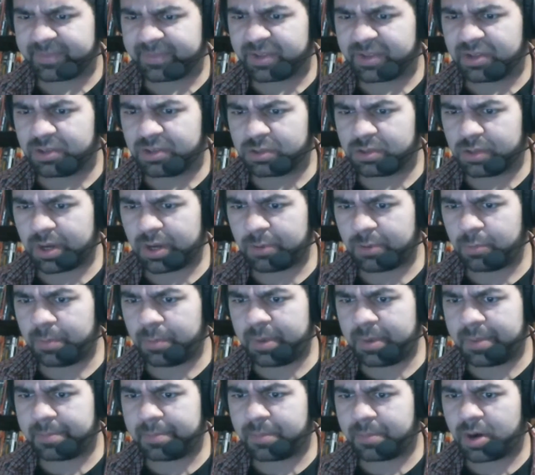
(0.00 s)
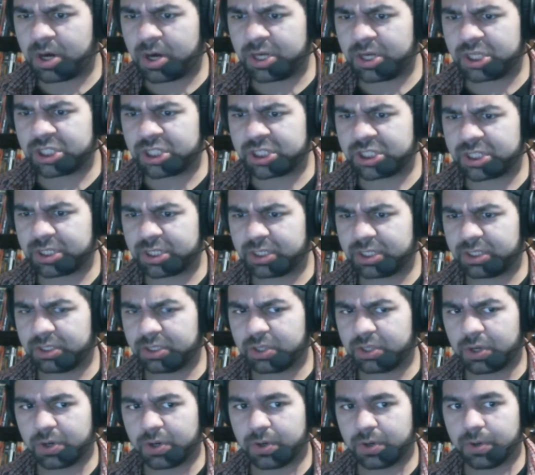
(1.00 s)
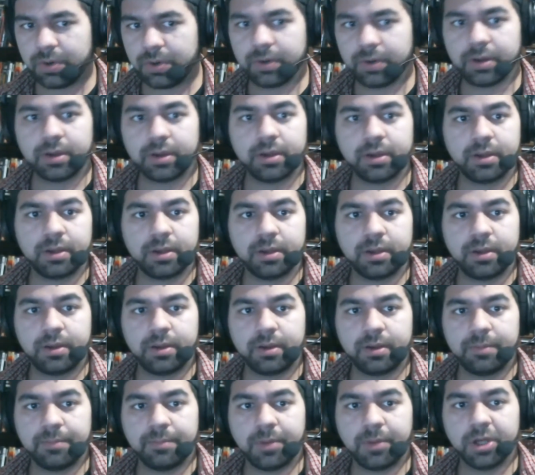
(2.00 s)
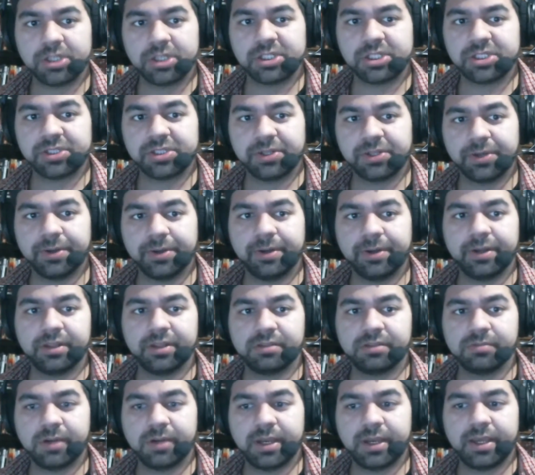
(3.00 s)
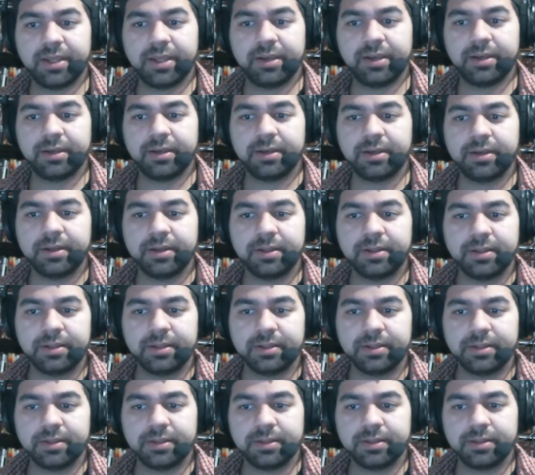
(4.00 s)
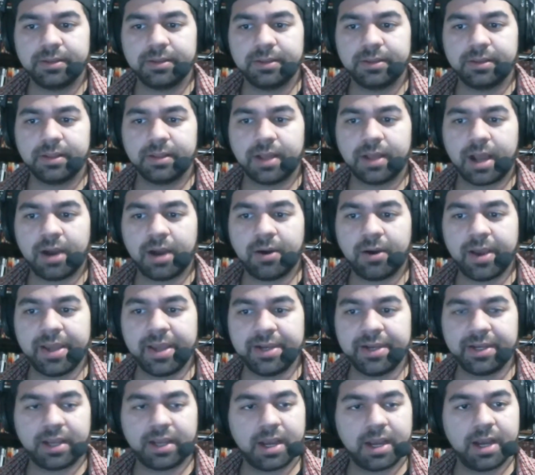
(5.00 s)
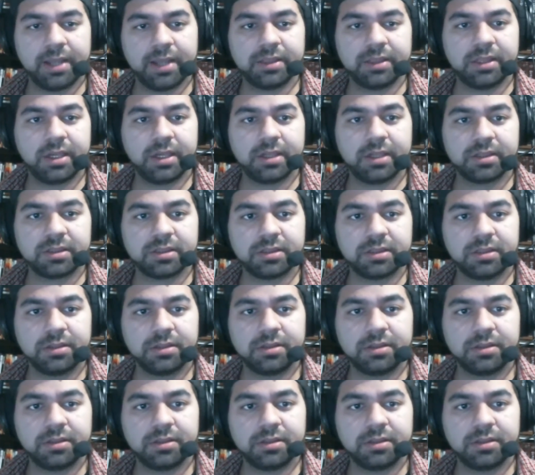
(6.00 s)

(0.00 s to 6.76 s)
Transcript: So that will be March 3rd. March 3rd is when I'll end the contest.